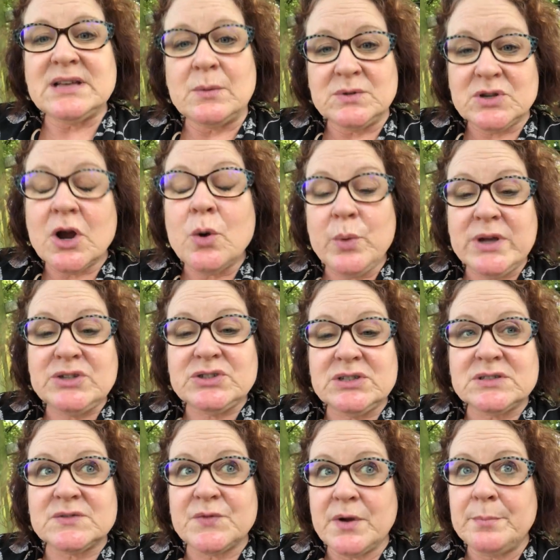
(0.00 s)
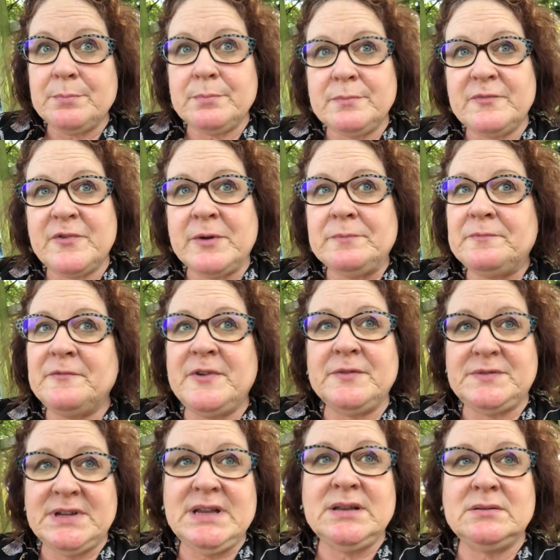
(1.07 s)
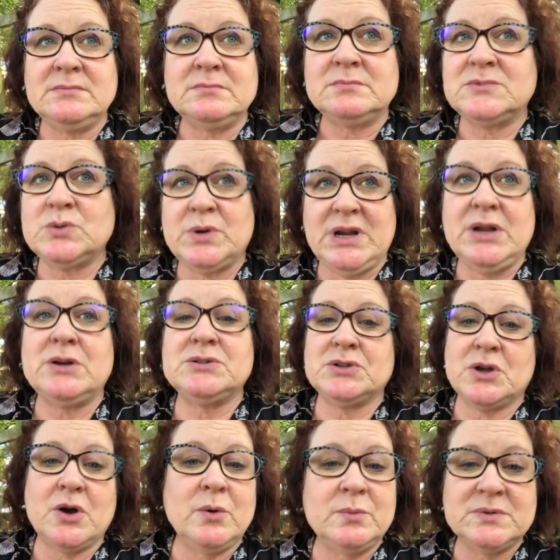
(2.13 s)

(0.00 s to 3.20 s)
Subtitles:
That was her wishes from 15, 20 years ago.